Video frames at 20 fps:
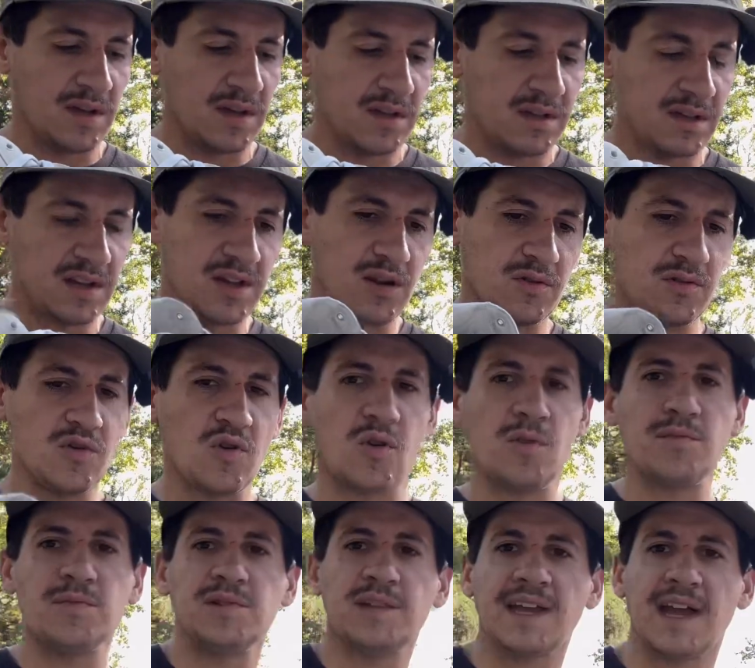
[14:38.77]

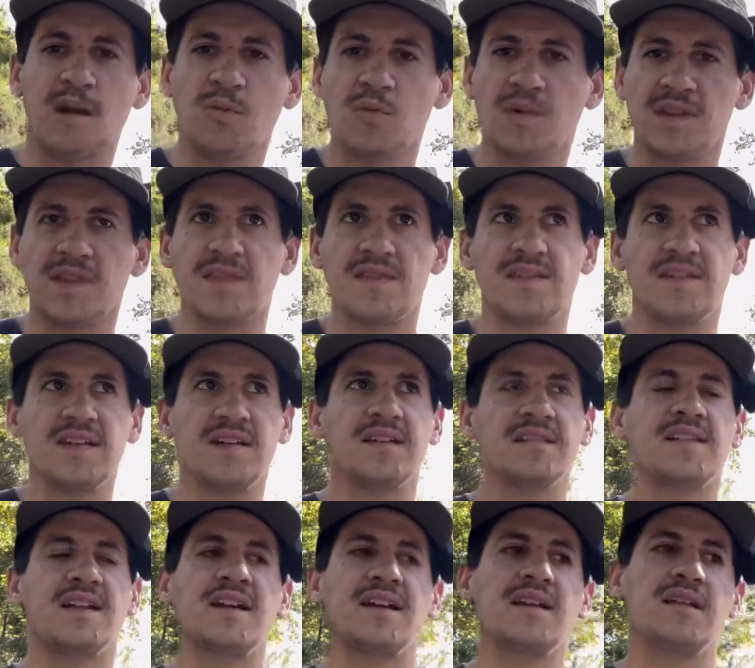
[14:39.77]
Normally I wouldn't
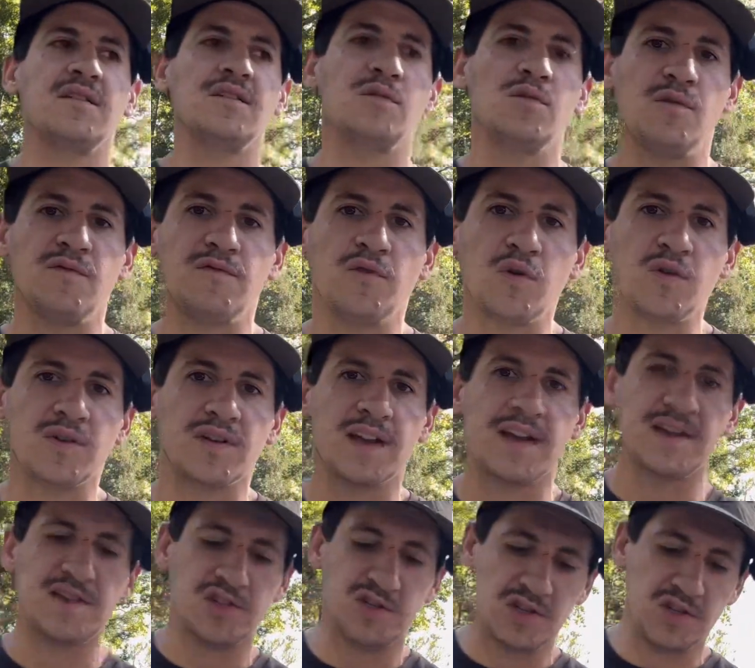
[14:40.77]
think like, oh, a
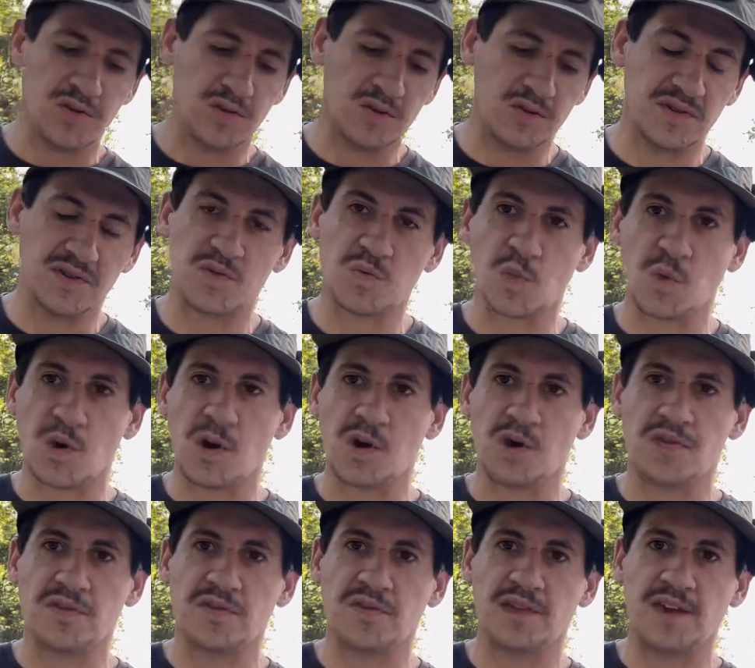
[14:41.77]
vulcanized shoe is
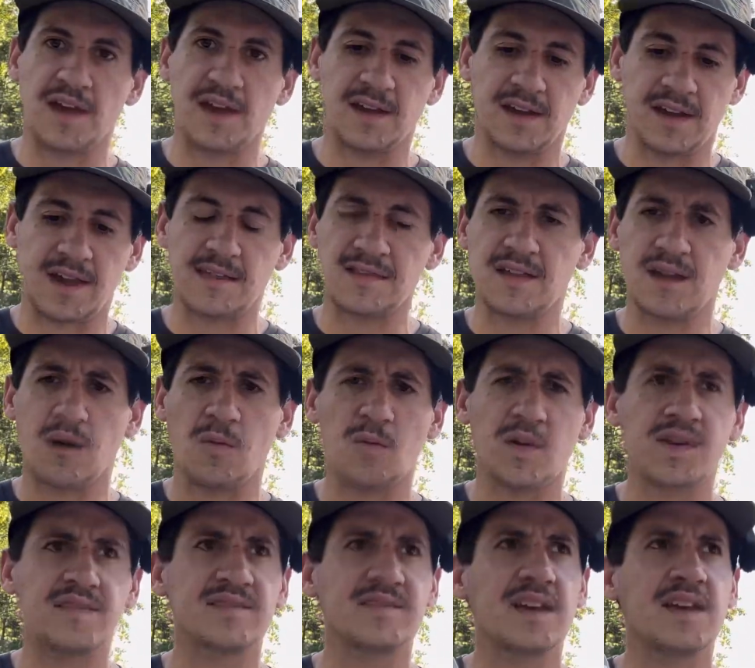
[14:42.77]
worth like I
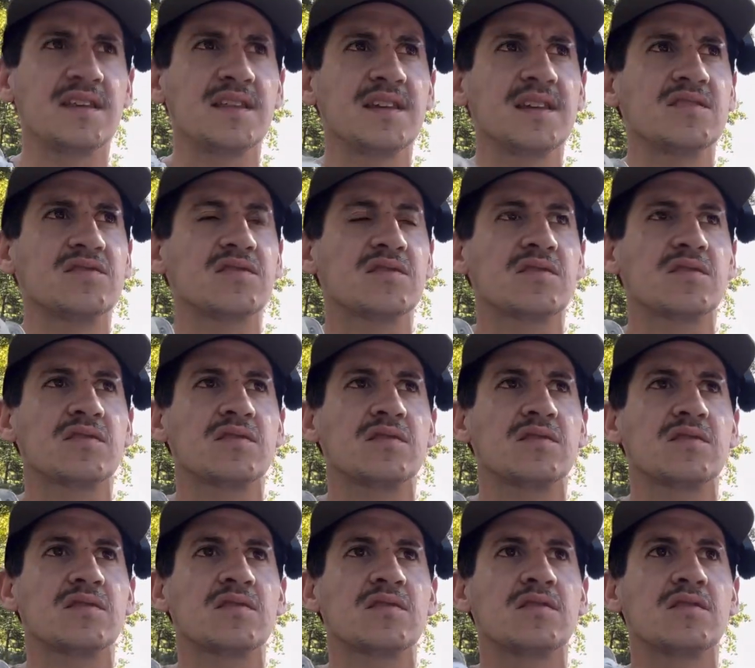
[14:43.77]
want to say these
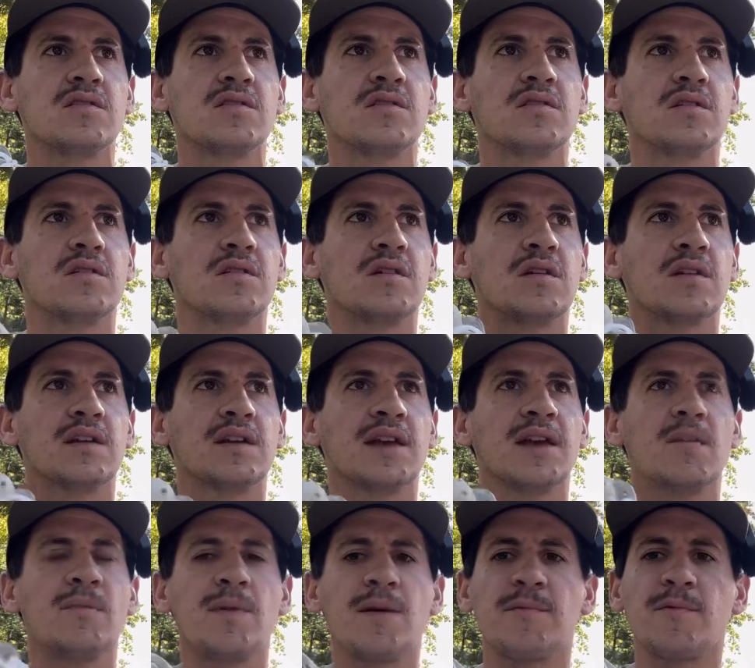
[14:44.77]
are. I
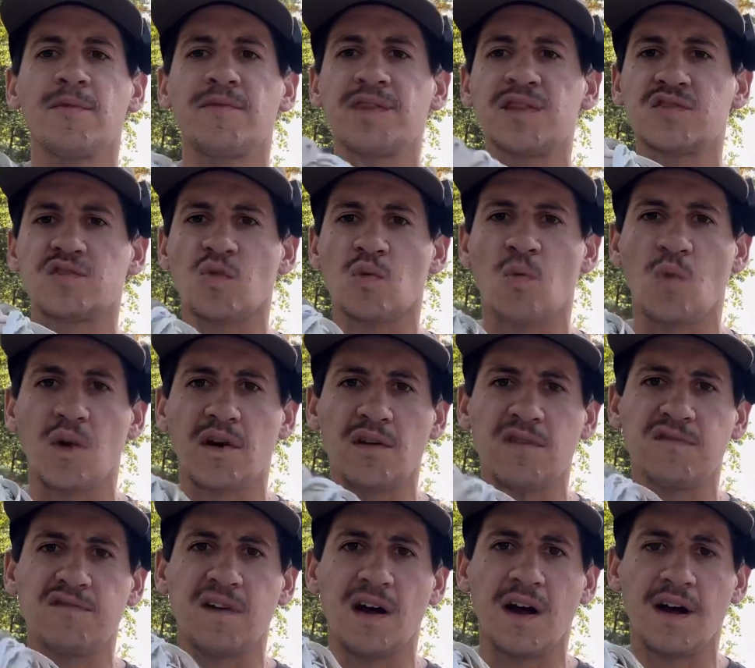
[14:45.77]
can't remember if these are
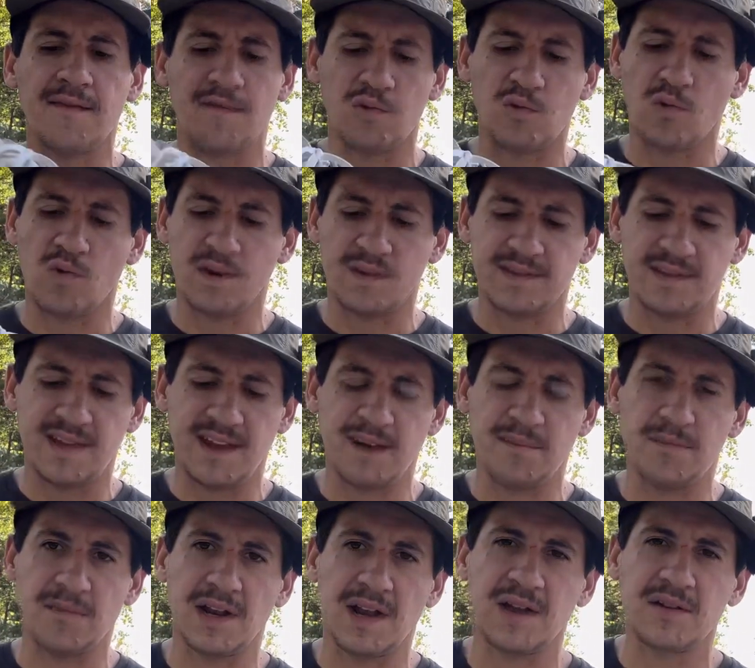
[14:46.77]
105 or
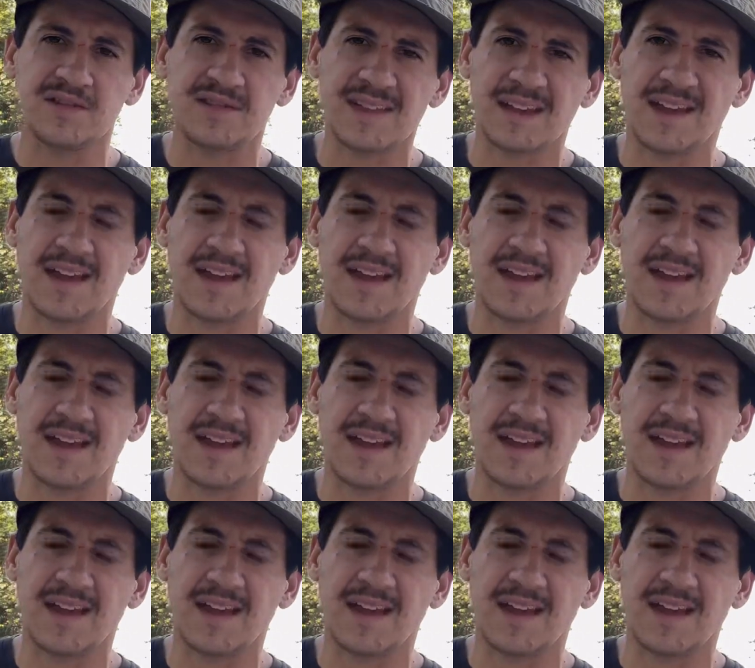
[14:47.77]
110, but I was